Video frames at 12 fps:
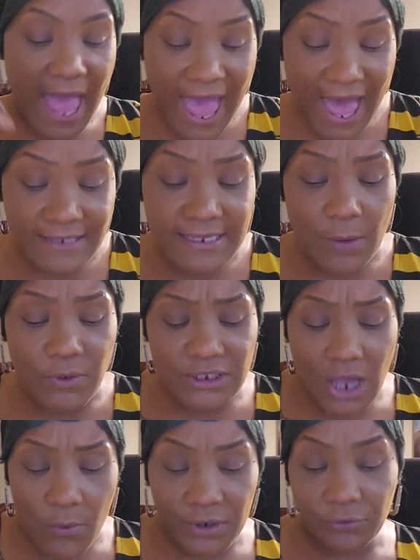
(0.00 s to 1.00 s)
As I was
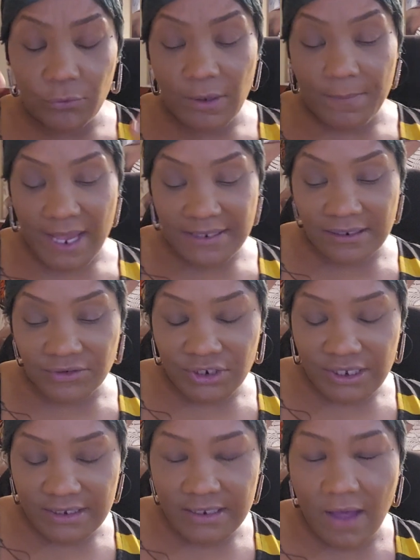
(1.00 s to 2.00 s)
going through the
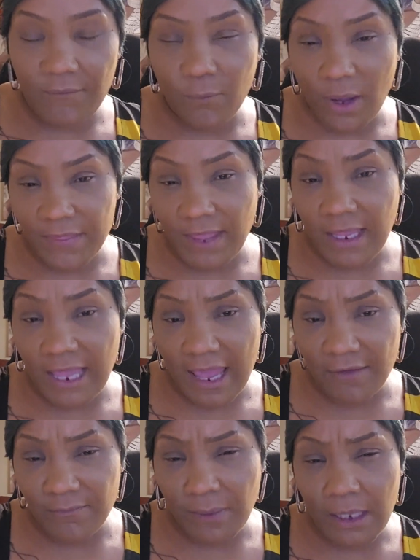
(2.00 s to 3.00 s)
messages of what they
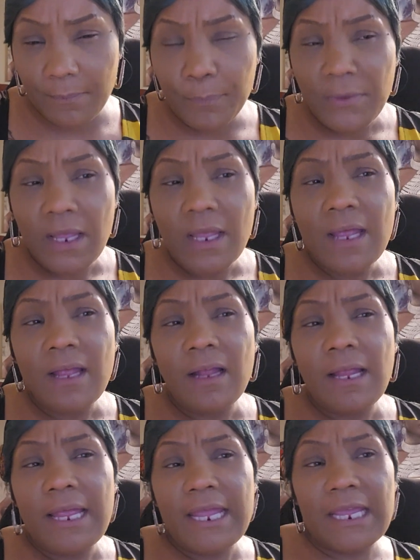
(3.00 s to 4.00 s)
gave me,
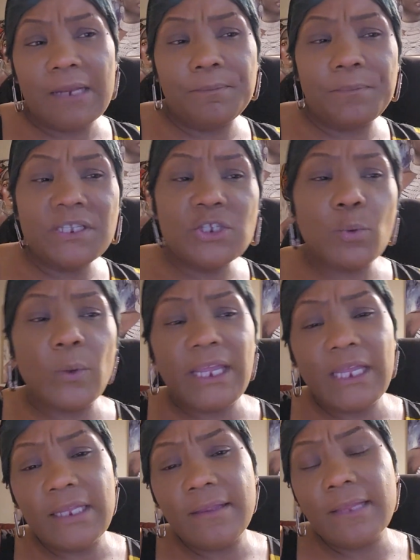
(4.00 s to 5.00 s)
in
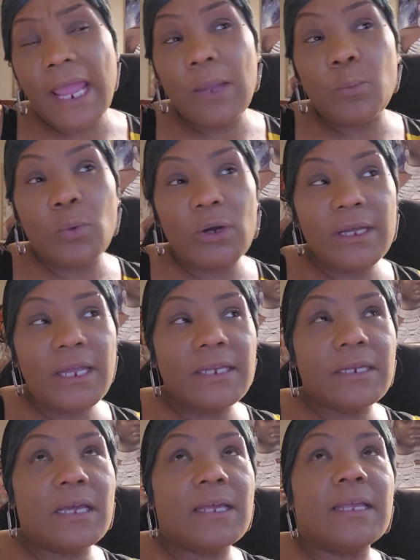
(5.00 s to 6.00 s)
between, they
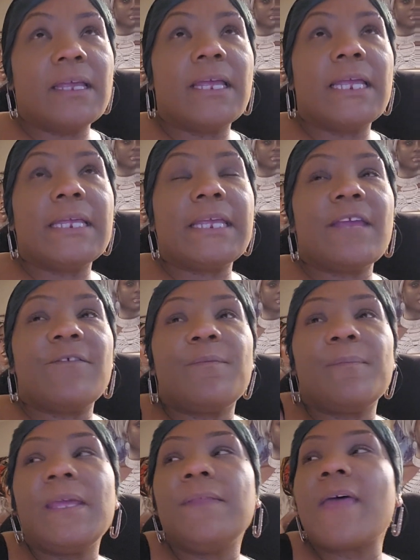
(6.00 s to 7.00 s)
would give
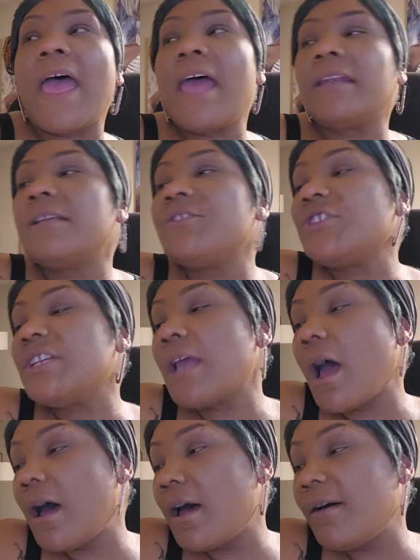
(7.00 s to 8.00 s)
me the energy
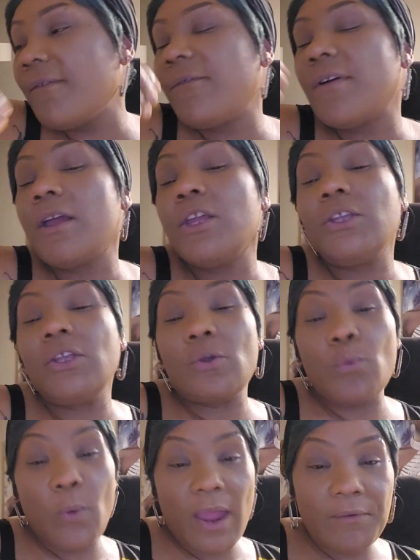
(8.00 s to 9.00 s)
of
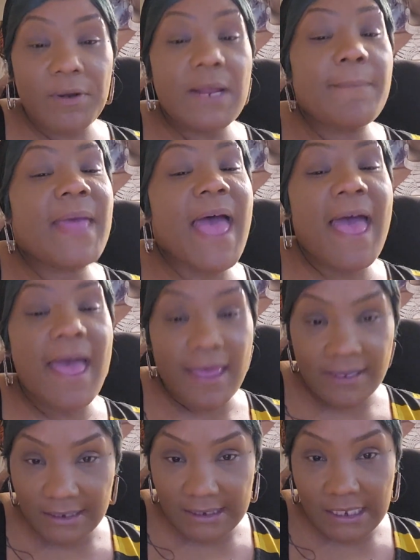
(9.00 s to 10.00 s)
you wearing a
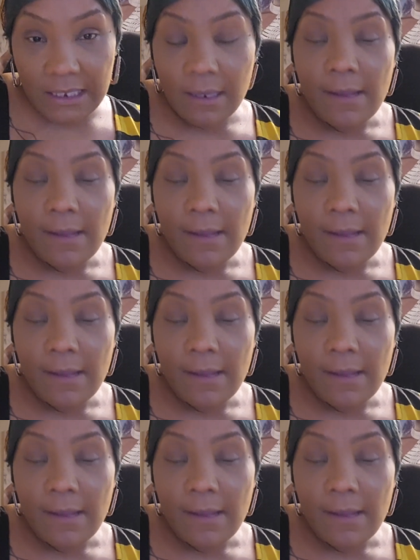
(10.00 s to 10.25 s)
mask.